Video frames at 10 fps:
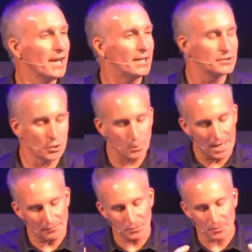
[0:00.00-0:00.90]
And so we
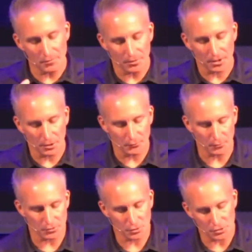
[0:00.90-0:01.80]
have to be very
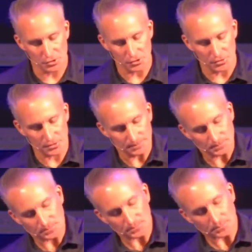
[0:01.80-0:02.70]
careful as Christians
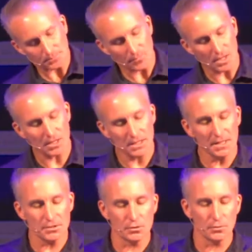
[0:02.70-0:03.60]

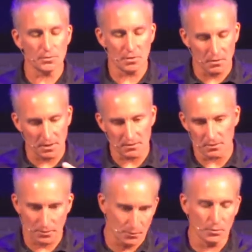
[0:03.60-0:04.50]
again to, to think that
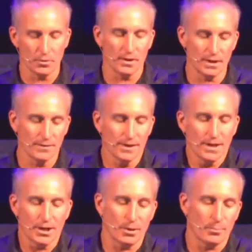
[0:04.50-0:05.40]
authority
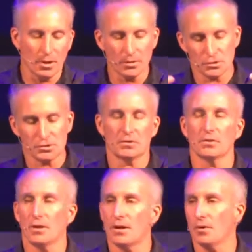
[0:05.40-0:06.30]
and abolishing the
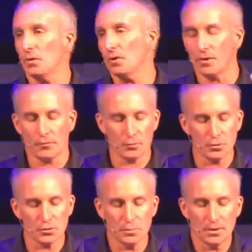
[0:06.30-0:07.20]
law or law
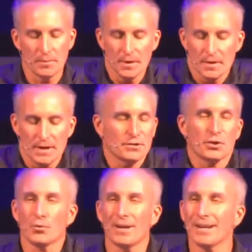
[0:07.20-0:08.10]
enforcement is a
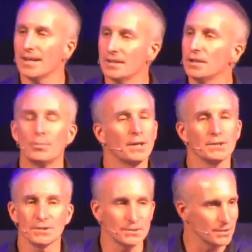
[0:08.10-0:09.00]
great idea
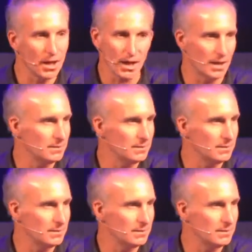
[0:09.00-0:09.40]
because it's not